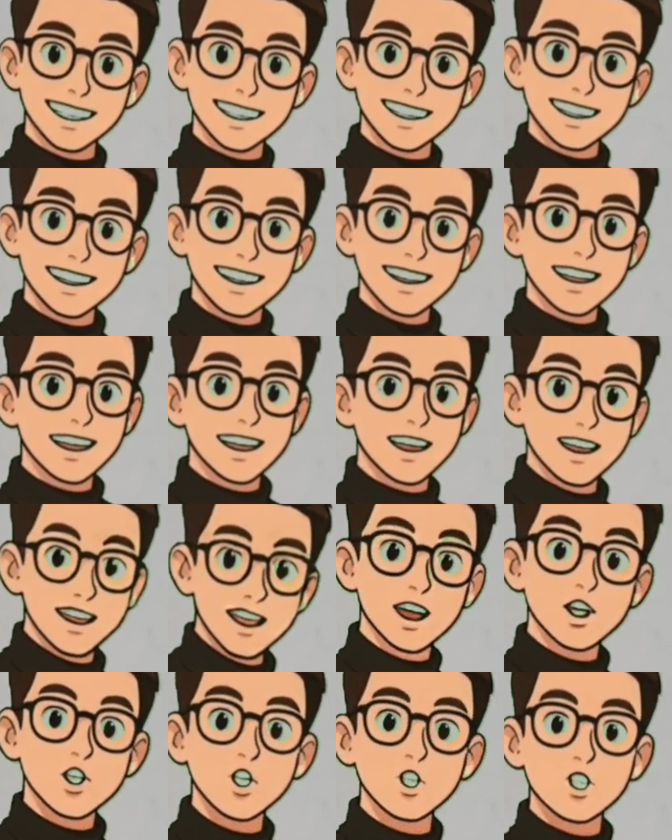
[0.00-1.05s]
A sound
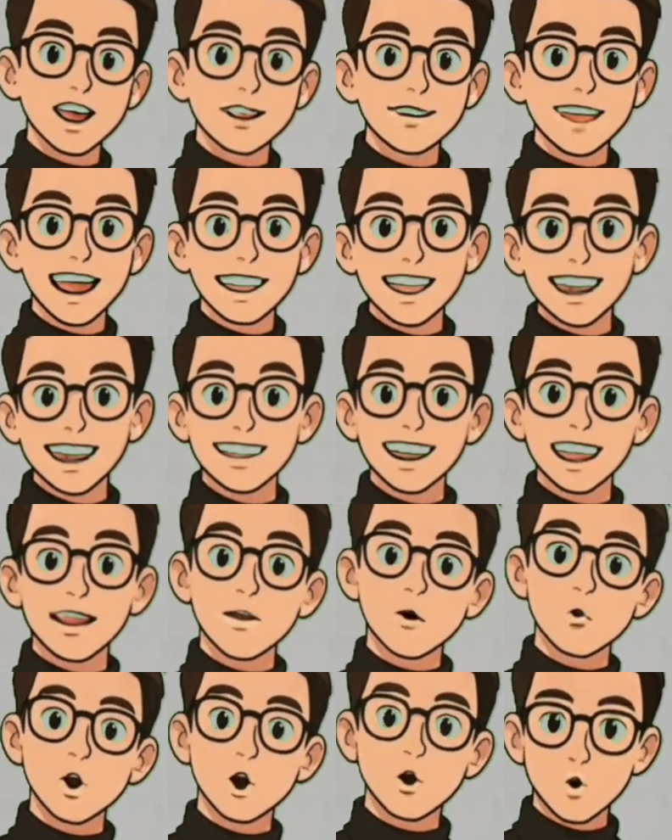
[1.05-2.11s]
that is 20 decibels
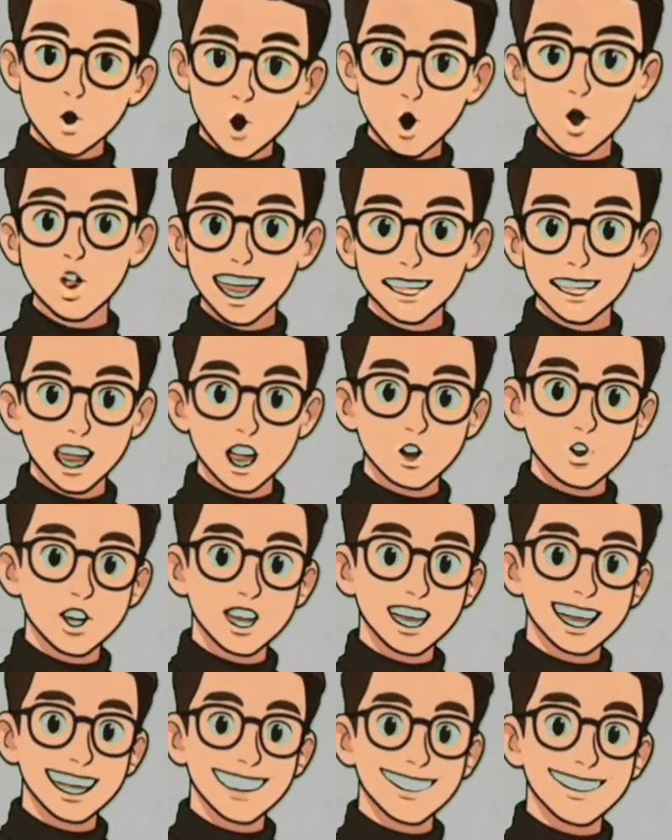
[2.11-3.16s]
is twice as loud
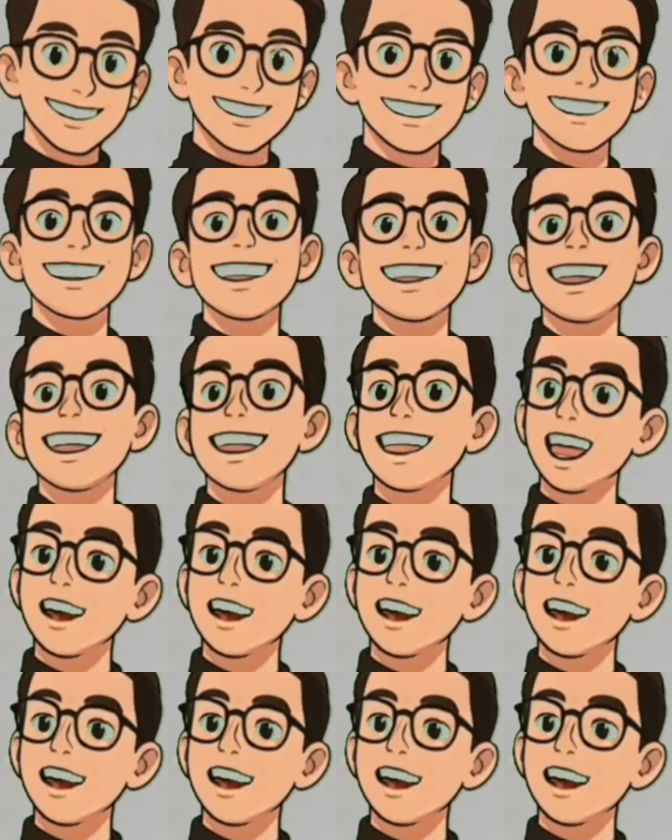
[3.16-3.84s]
as a 10 decibel